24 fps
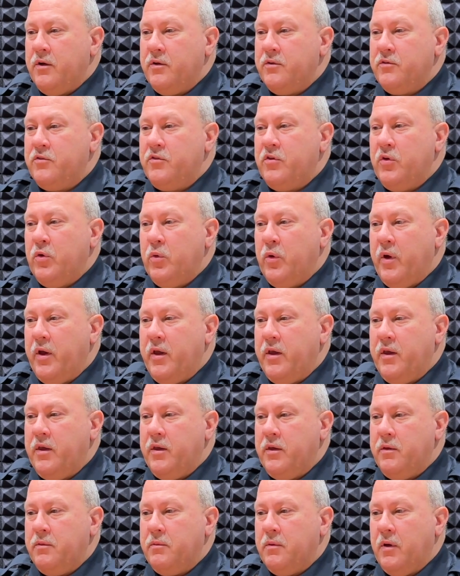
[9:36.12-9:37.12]
to
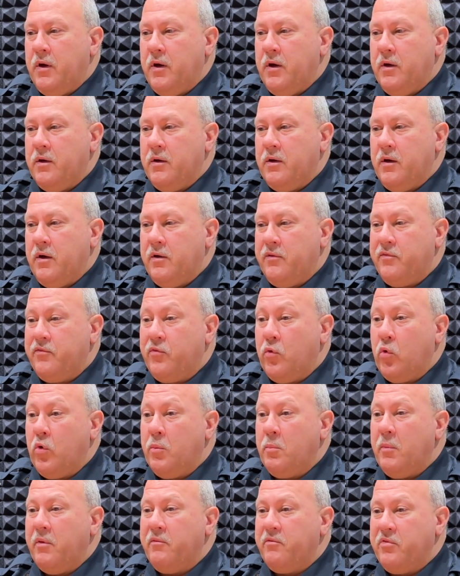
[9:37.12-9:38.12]
a
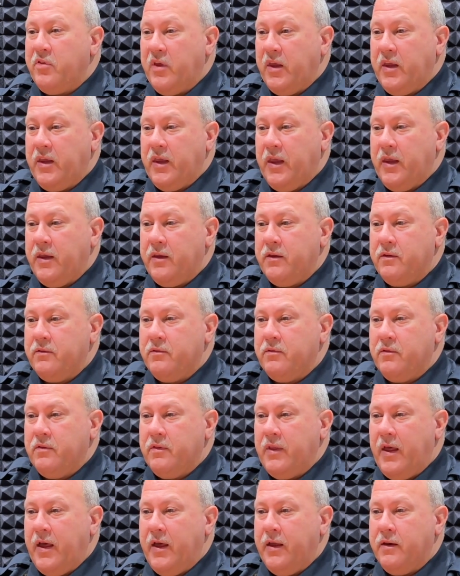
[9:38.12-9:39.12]
form of thinking
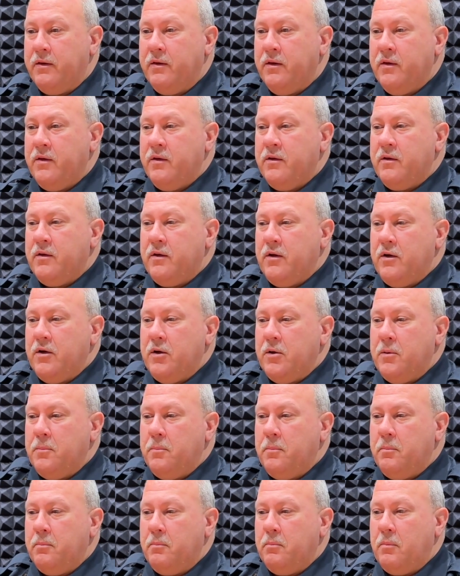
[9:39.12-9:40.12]
that
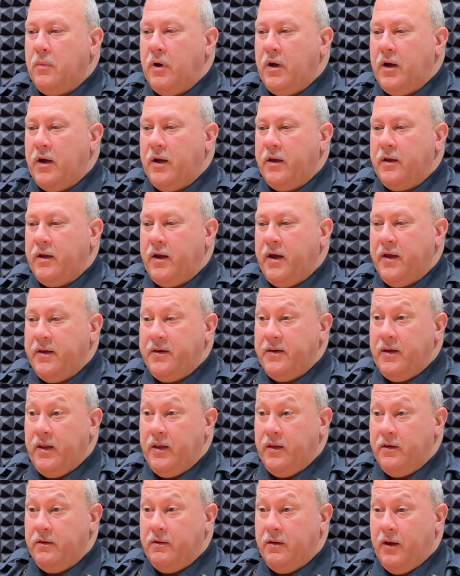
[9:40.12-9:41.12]
I
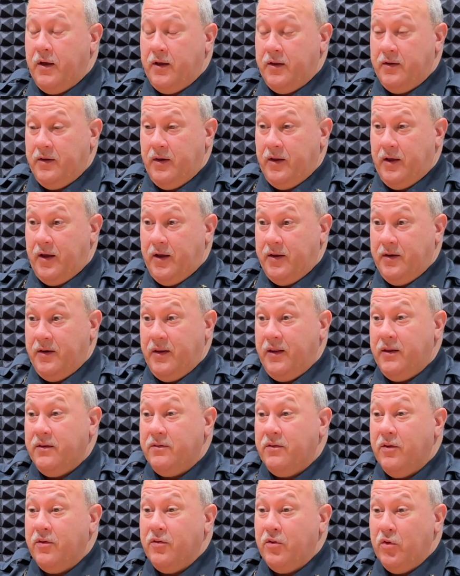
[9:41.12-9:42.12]
need
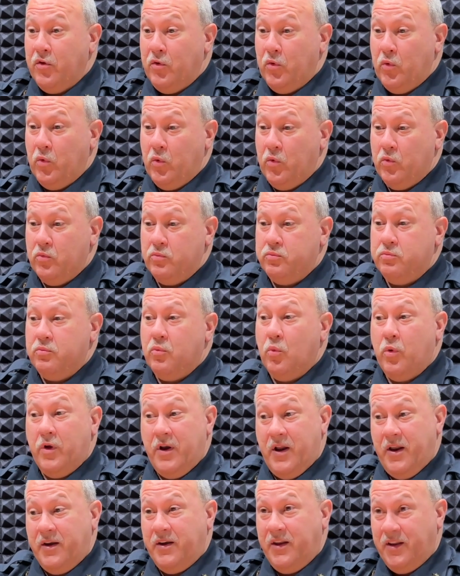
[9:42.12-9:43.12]
to do
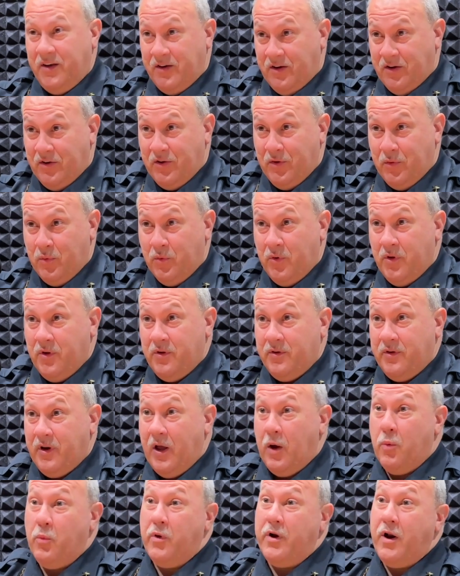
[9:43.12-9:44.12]
what I need to do,
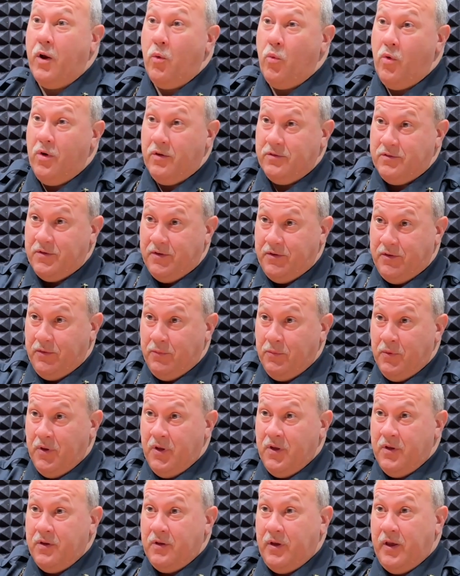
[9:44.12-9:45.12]
not what I want to do.
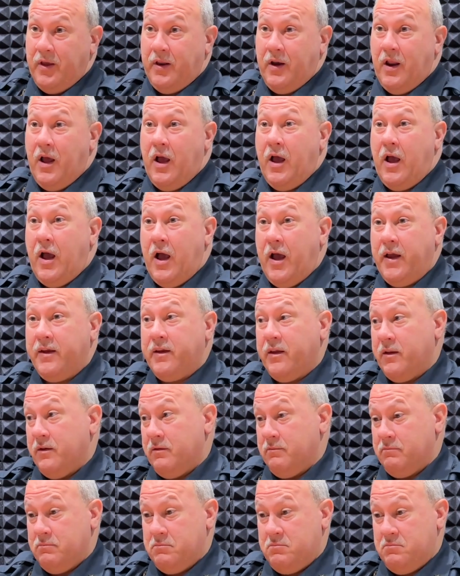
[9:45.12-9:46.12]
And exactly. I
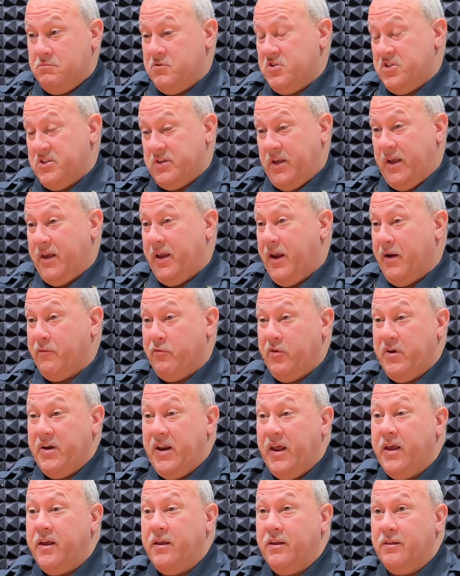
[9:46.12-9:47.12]
can say every
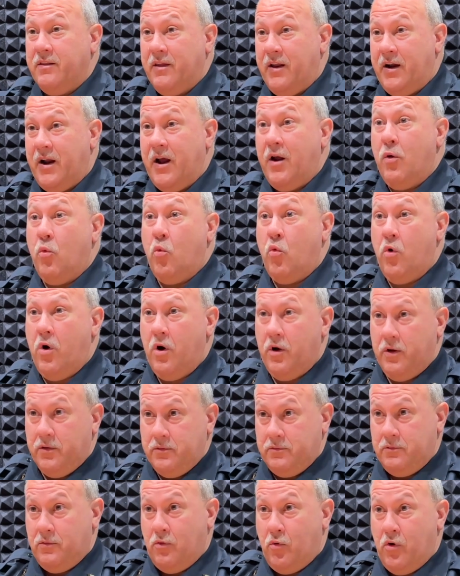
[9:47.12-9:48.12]
day that I
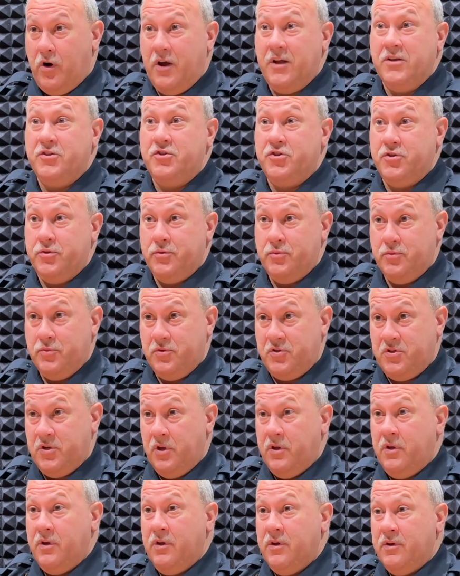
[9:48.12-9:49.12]
want or I choose
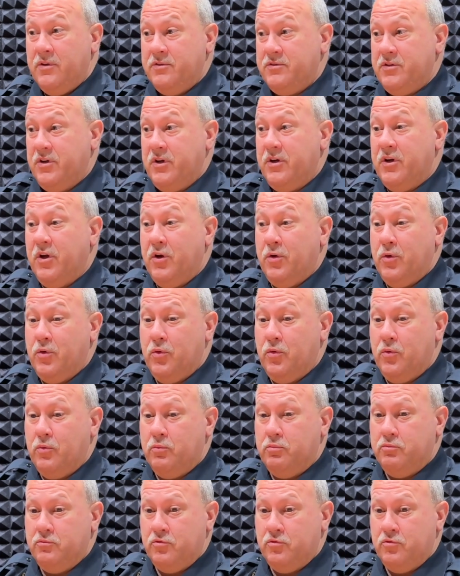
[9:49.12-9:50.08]
to go